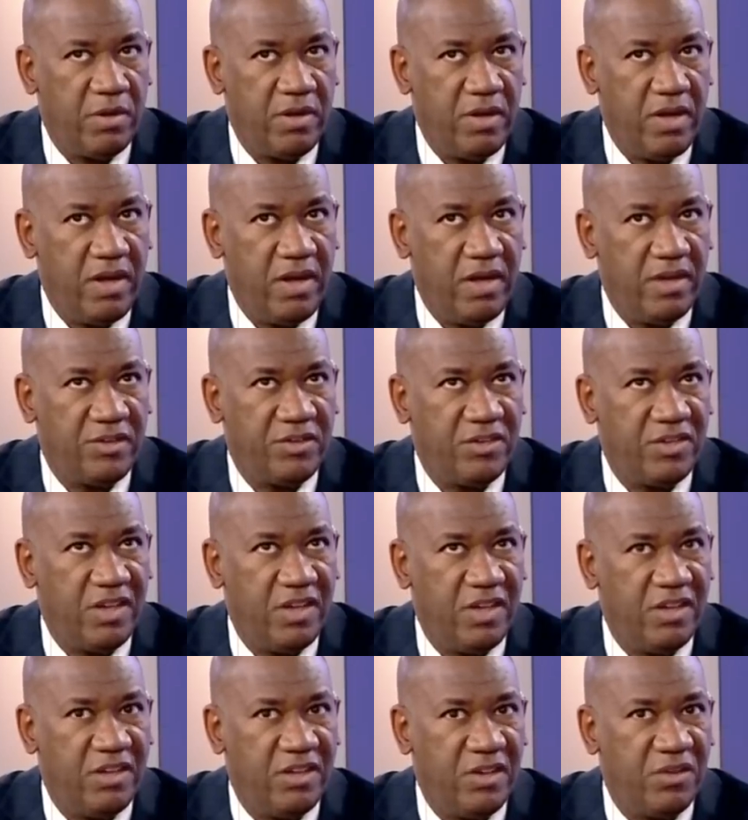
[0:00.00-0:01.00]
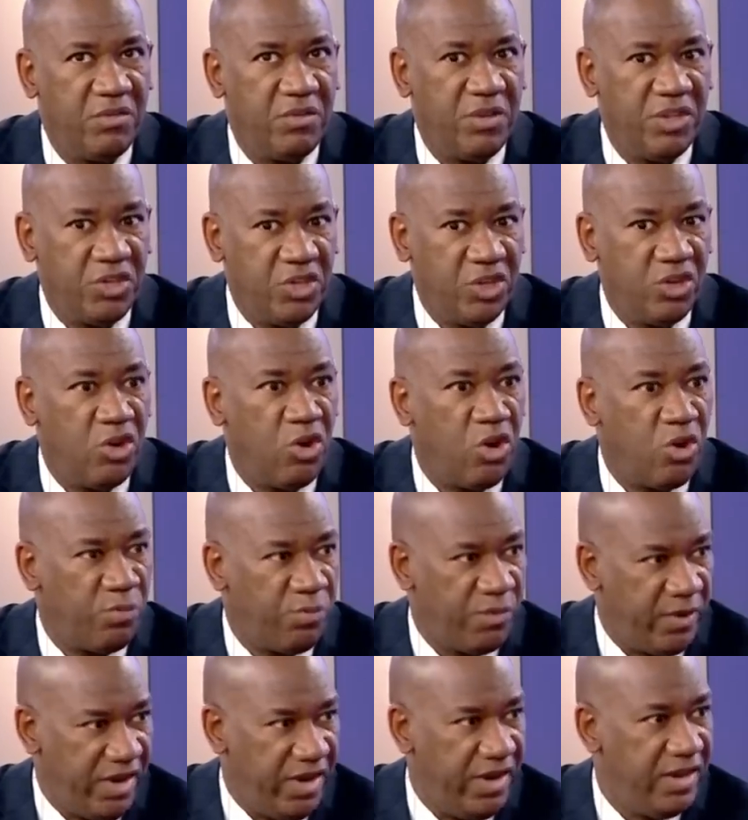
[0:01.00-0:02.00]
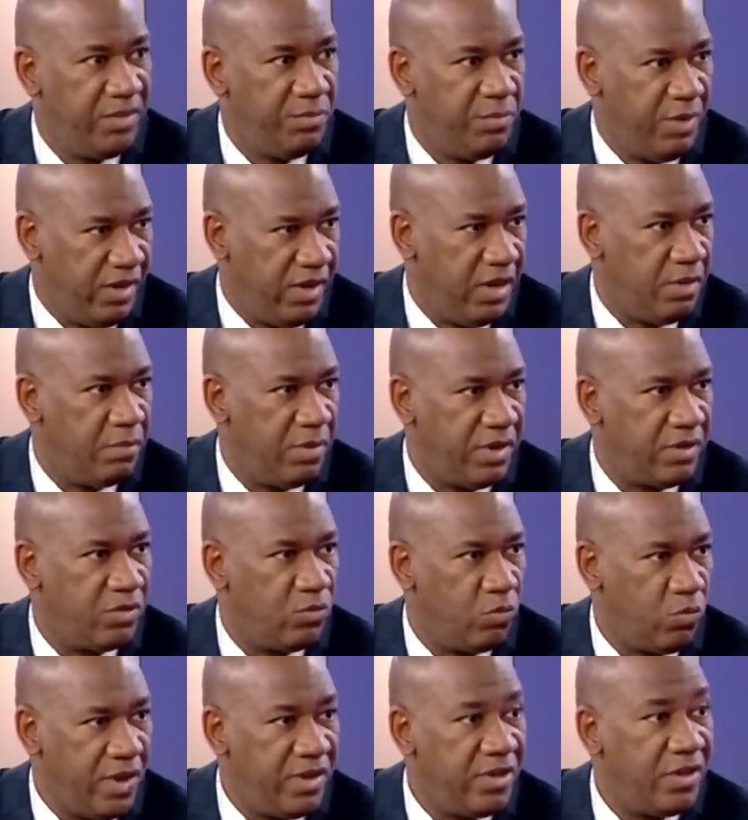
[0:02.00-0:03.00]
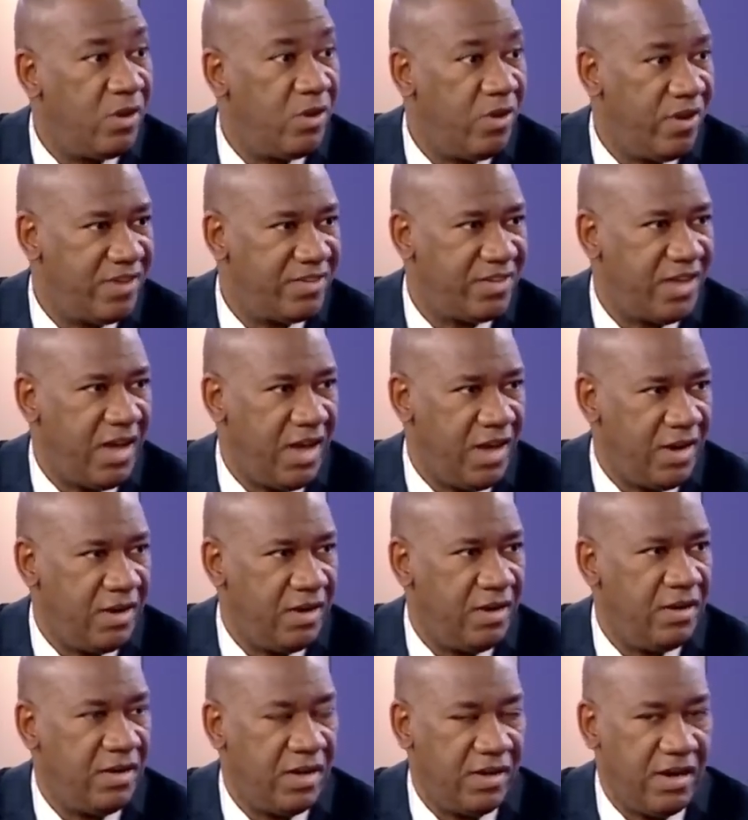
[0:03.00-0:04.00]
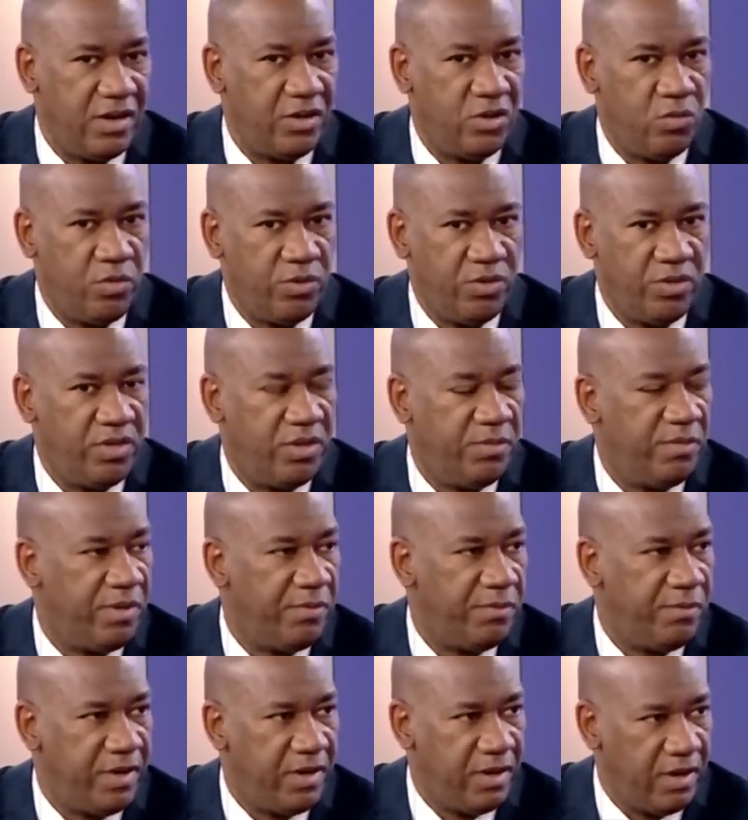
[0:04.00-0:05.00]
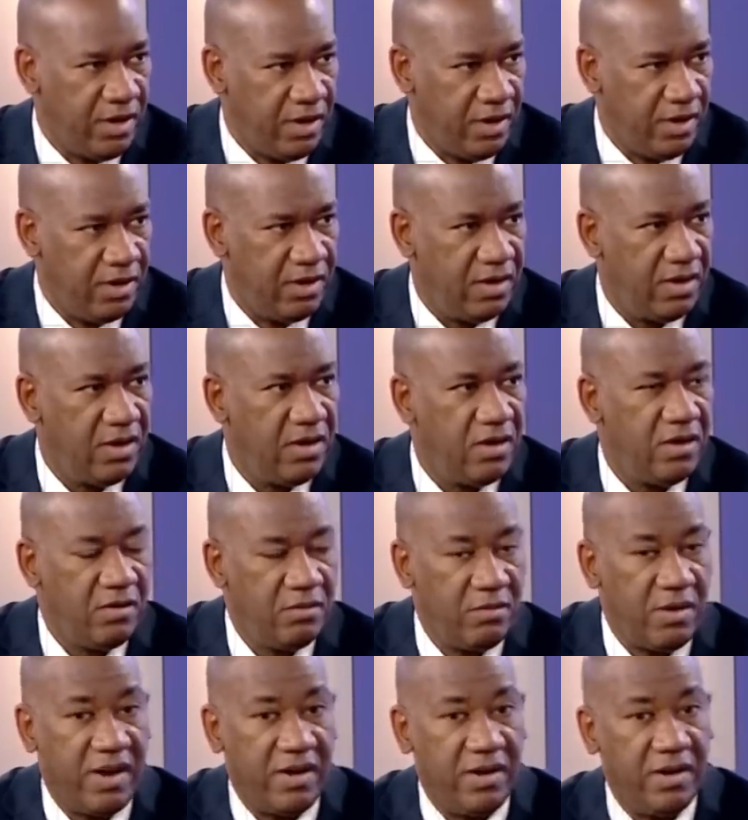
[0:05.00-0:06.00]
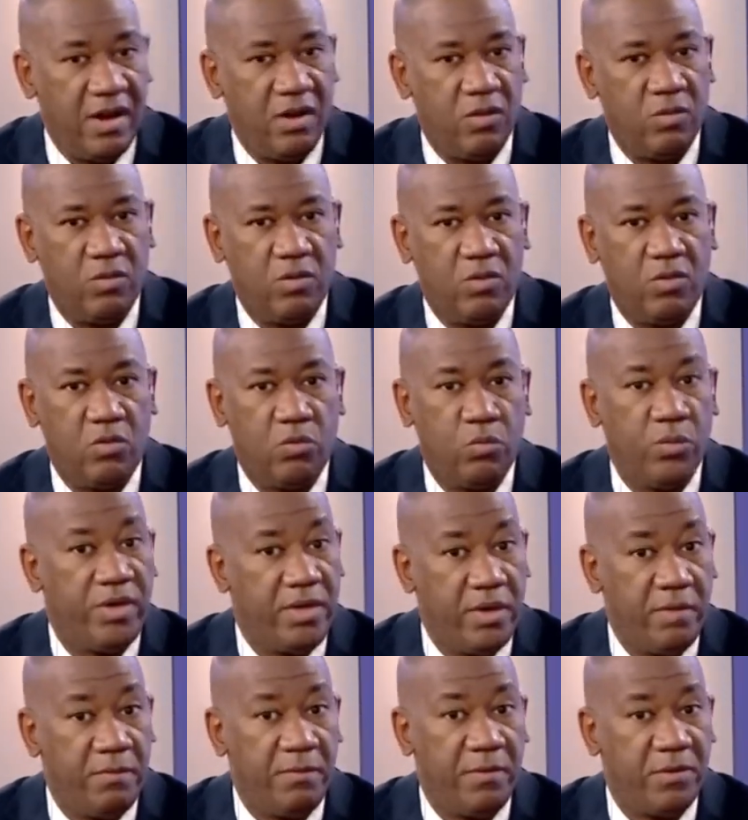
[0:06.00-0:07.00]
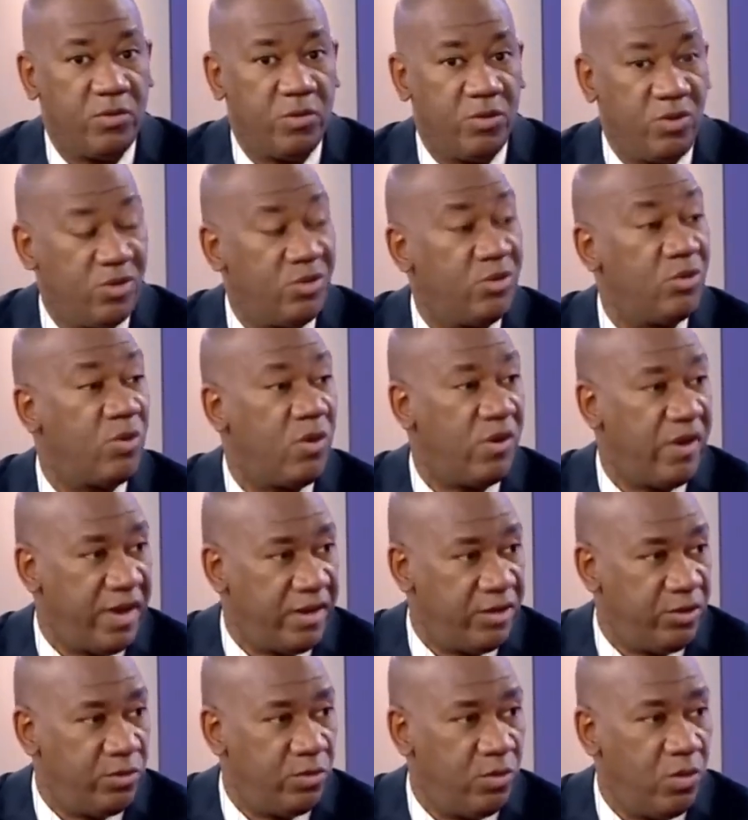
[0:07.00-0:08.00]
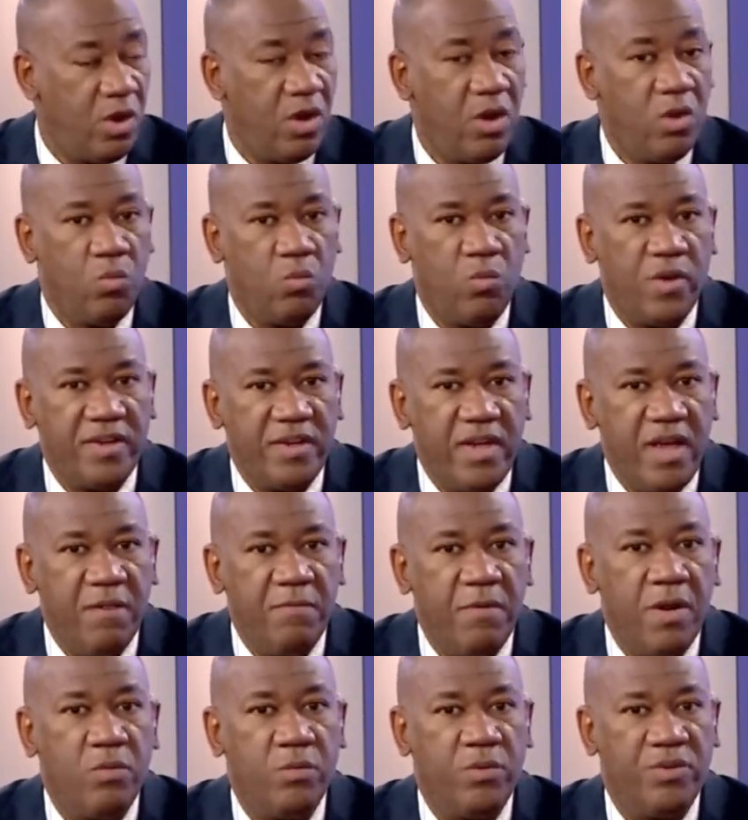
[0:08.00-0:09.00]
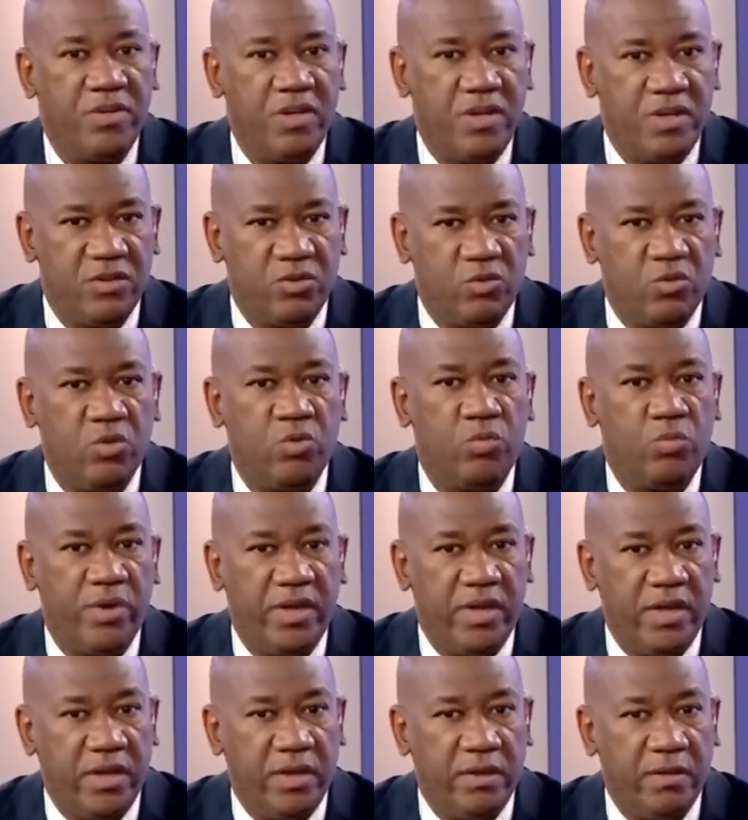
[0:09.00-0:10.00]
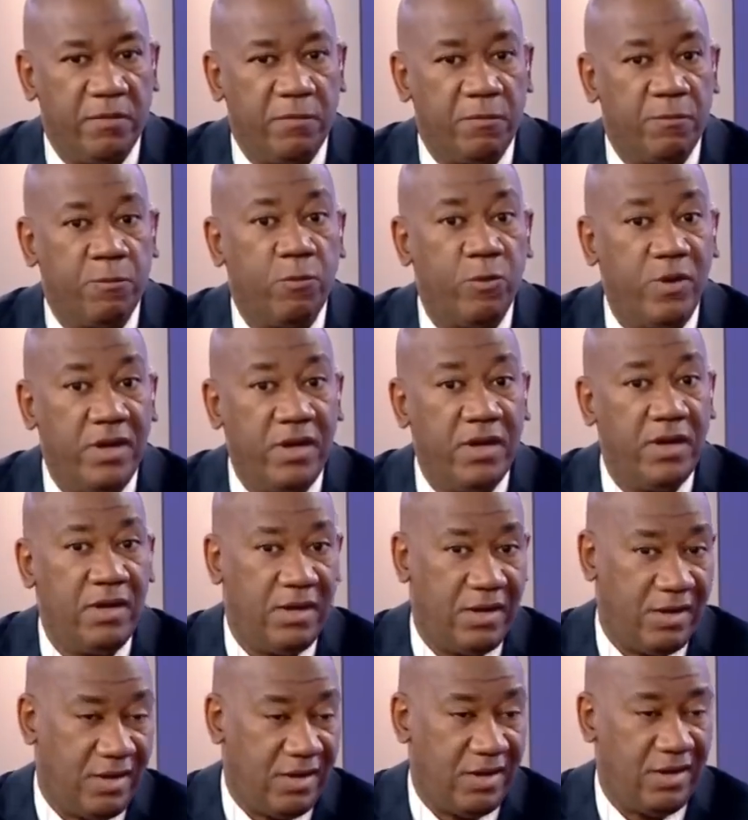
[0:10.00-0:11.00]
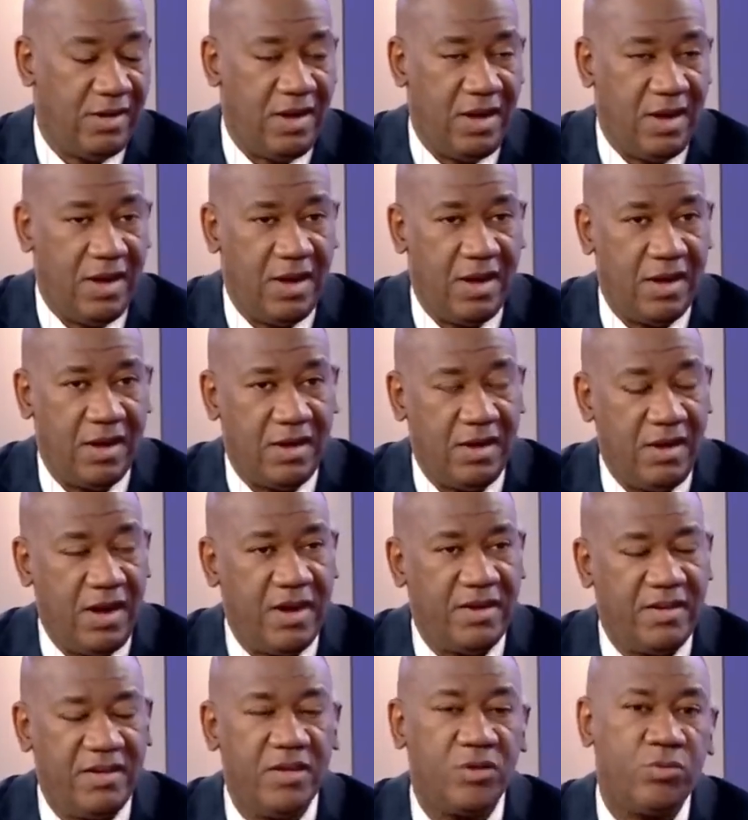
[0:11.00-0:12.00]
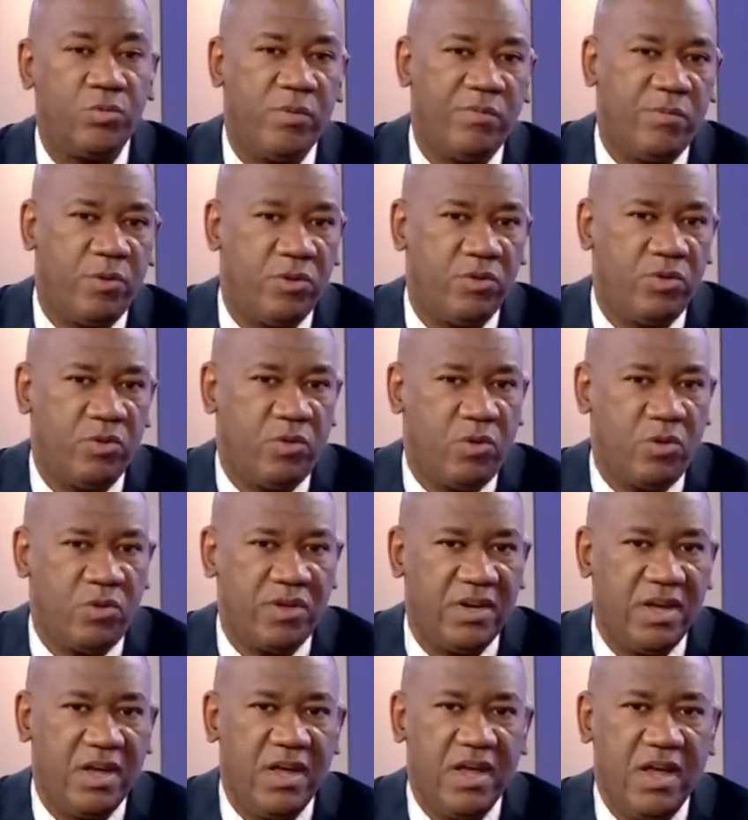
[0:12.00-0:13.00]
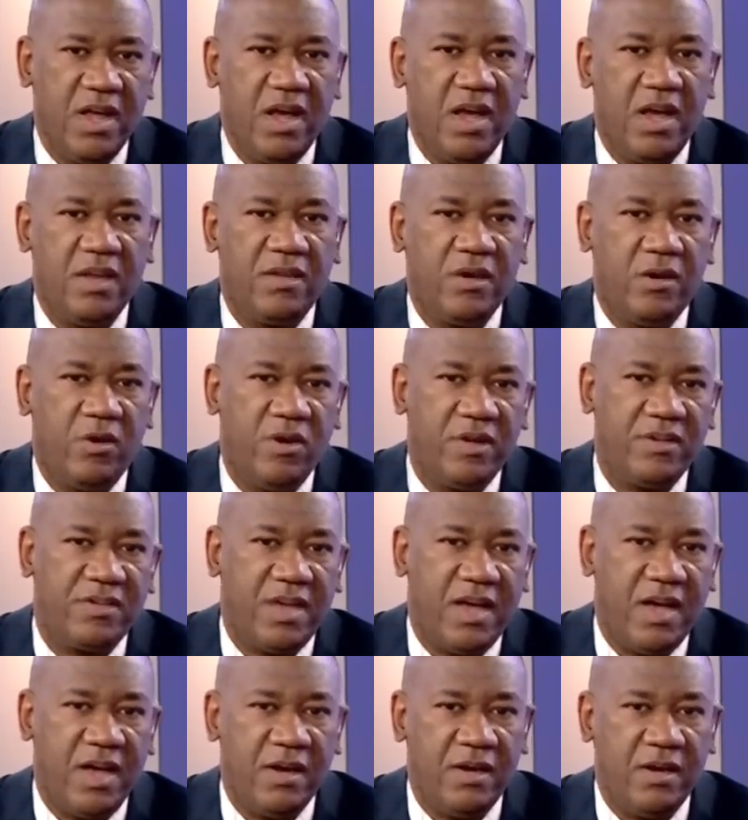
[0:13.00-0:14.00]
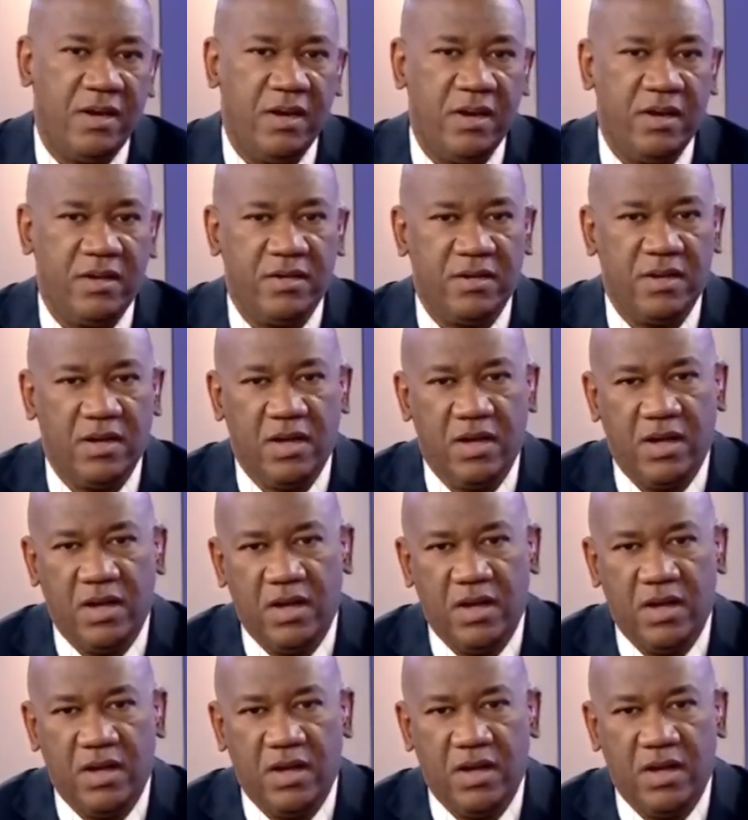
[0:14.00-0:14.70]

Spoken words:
It's in the region of 8 million. But when the lawyers are handling that, I don't want to give a figure right now. We came first. So just to correct you, whatever we say is good, we fully clear it. Yes, we've gone to court and the lawyers are handling it.